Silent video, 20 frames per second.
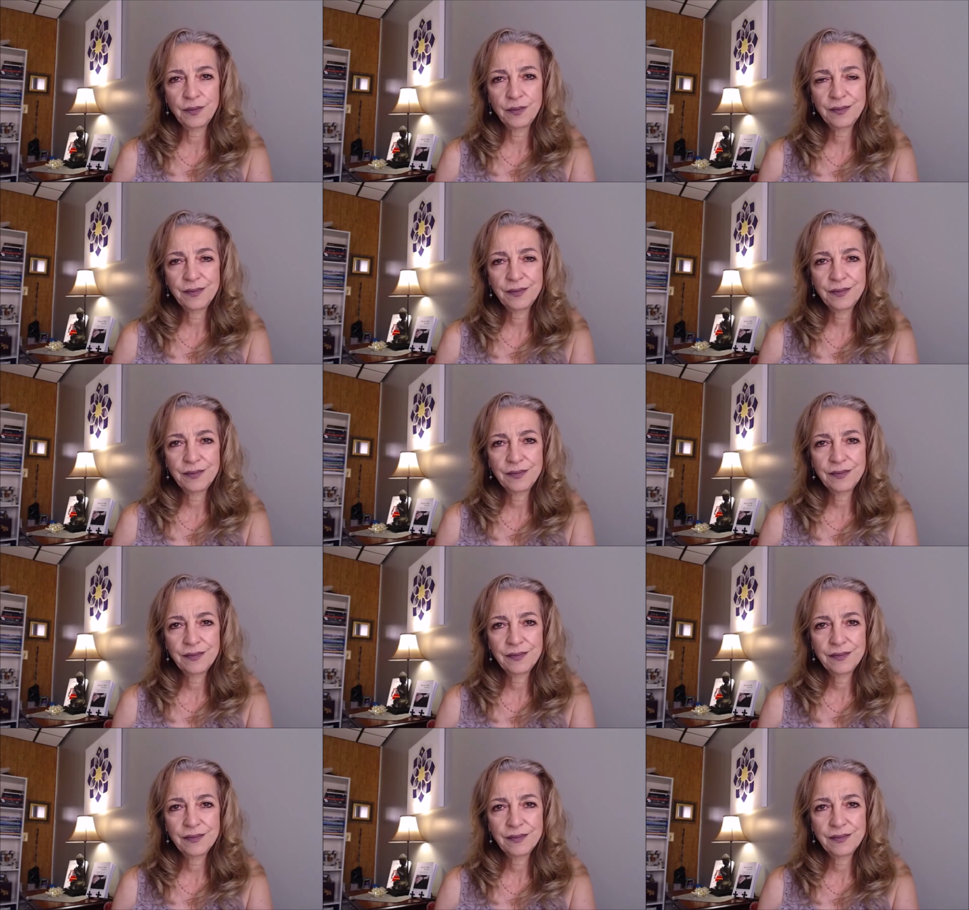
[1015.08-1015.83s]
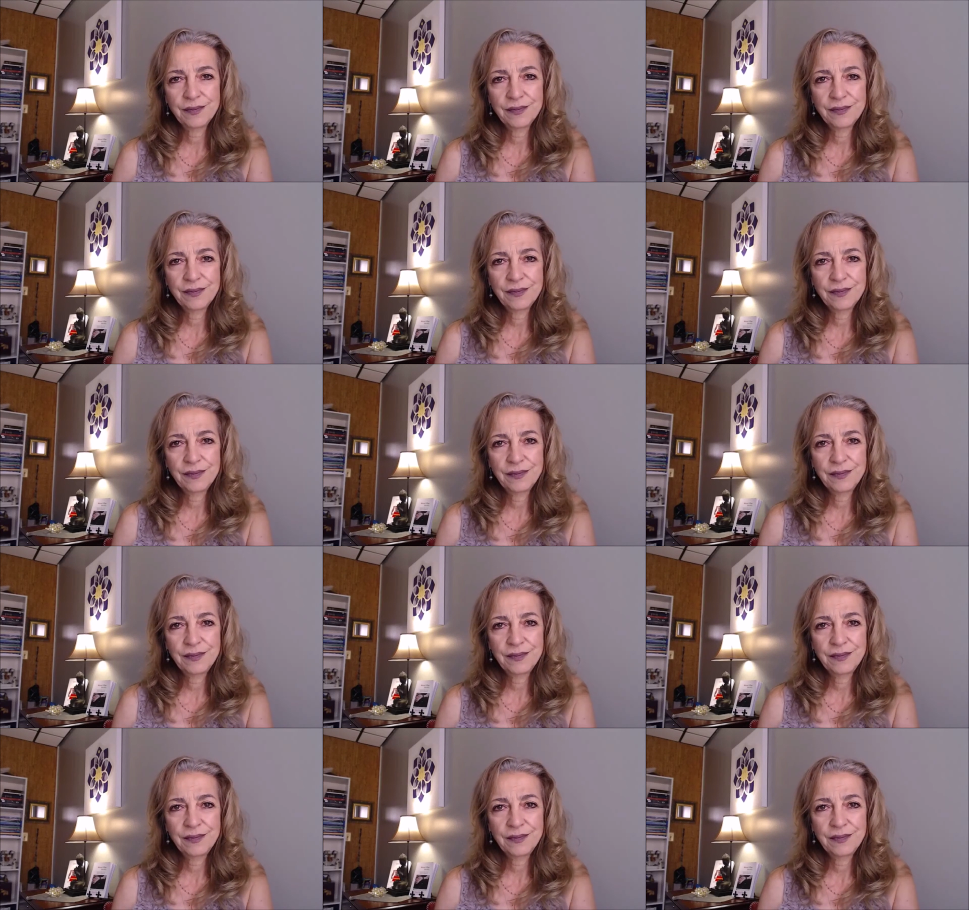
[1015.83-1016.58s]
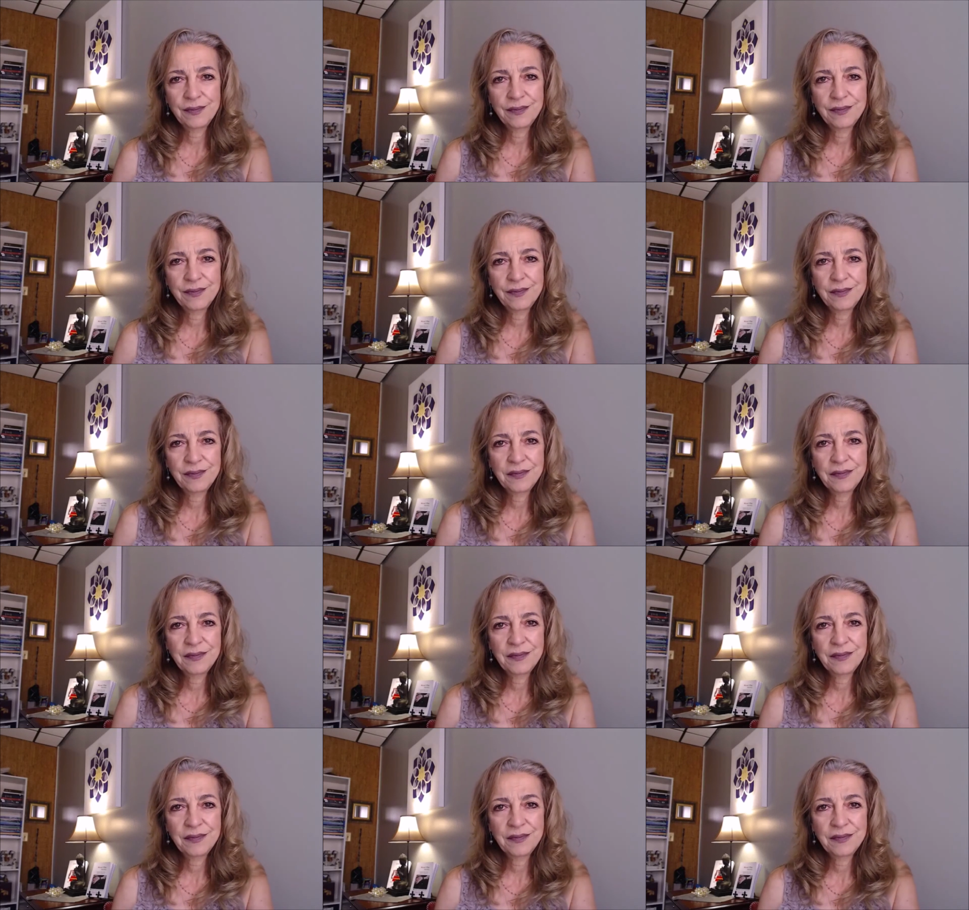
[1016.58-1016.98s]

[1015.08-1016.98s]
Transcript: No one is speaking in this clip.